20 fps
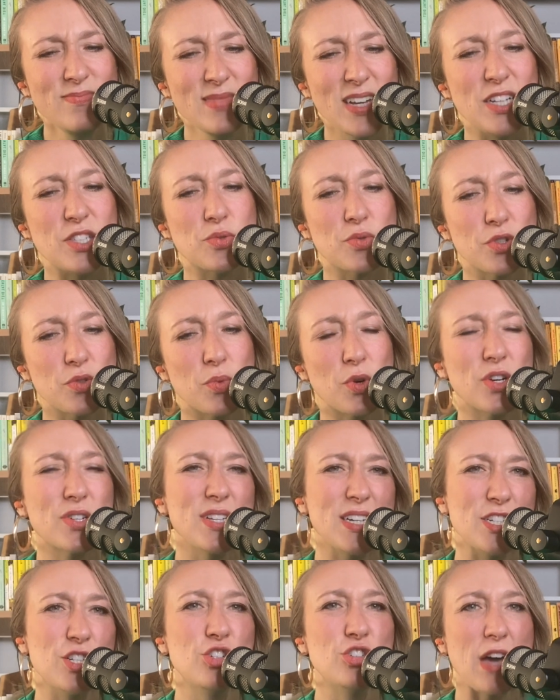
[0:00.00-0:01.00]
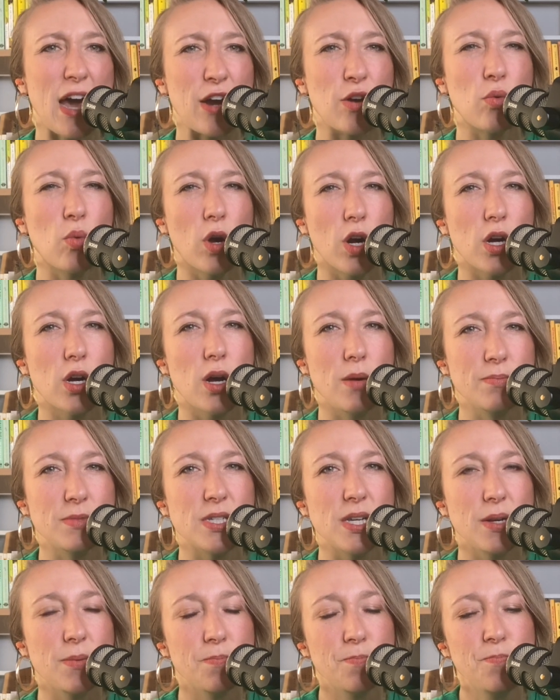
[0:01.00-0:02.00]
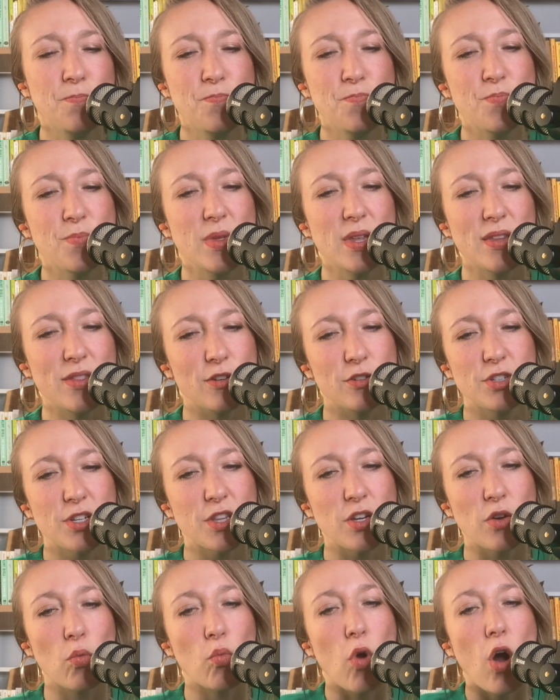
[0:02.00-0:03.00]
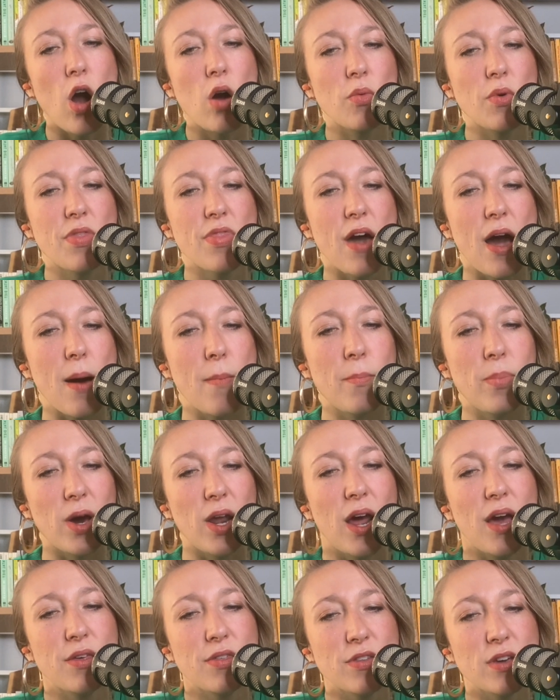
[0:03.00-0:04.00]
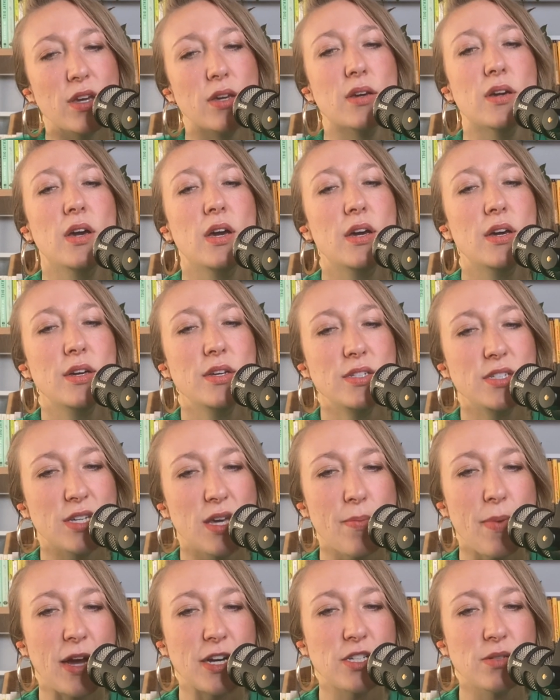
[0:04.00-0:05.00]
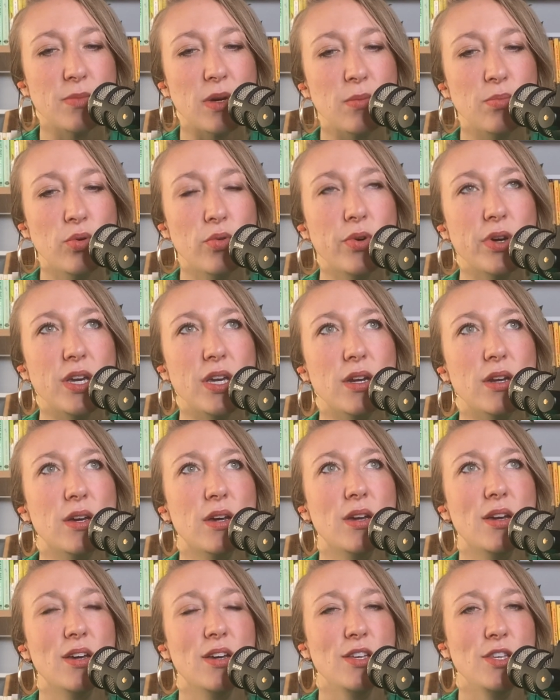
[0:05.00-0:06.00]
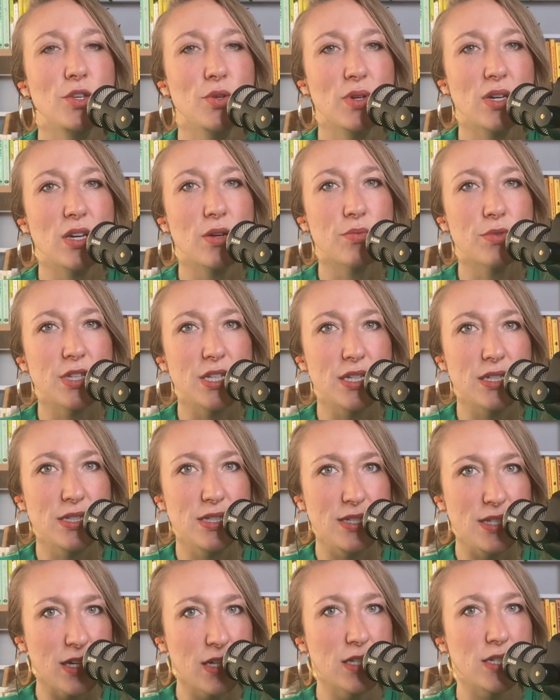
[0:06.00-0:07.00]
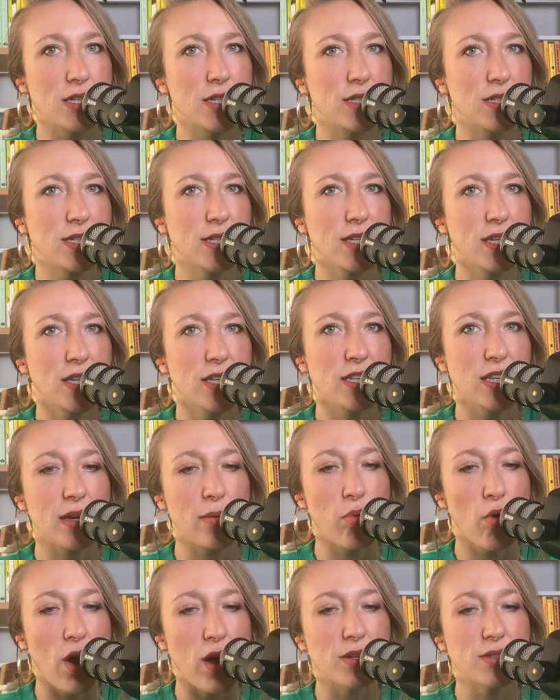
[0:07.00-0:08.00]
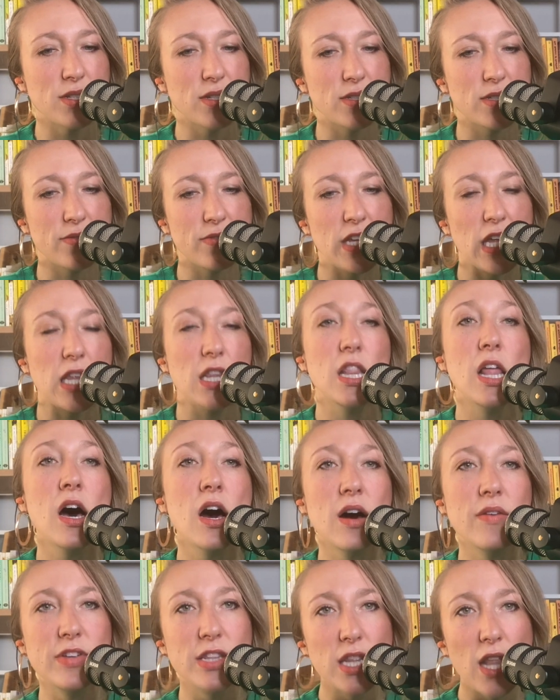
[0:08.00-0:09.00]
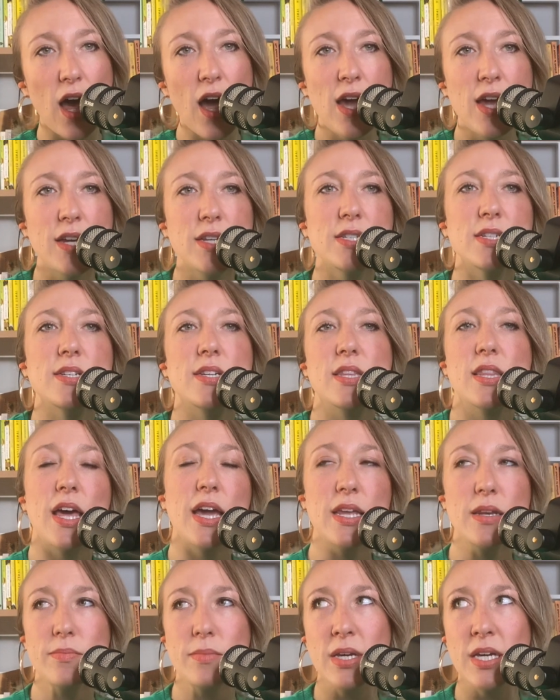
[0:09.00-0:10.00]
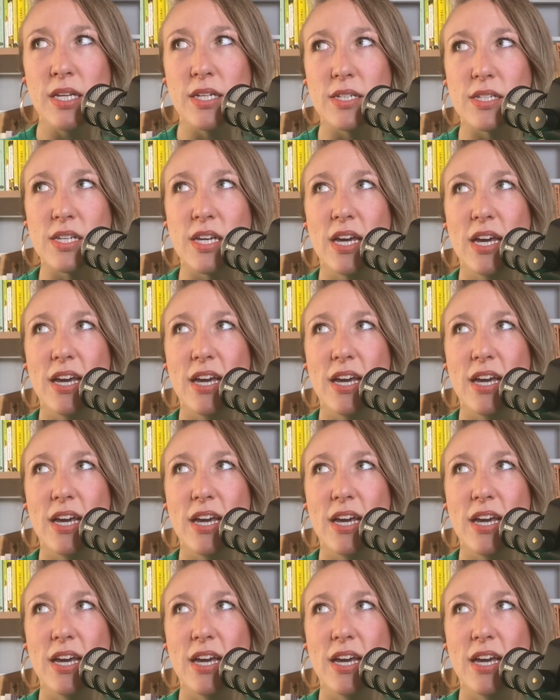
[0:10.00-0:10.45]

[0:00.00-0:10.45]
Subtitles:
That's where the work like shadow work comes in. There's nothing wrong with that. But I think to get back to my point, you can get really addicted to the healing process of like love and light and enlightenment.